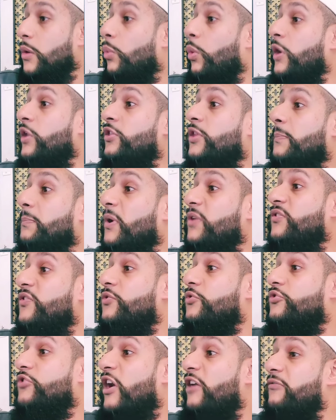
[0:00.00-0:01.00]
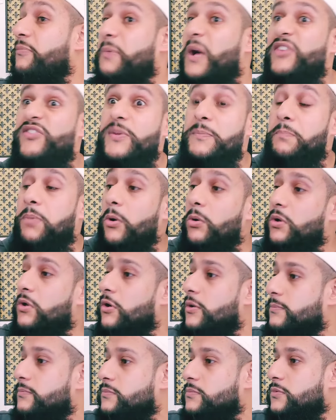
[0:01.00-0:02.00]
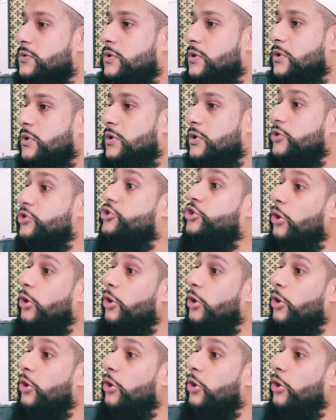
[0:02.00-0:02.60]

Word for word: One of the brothers was driving past, he pulled up,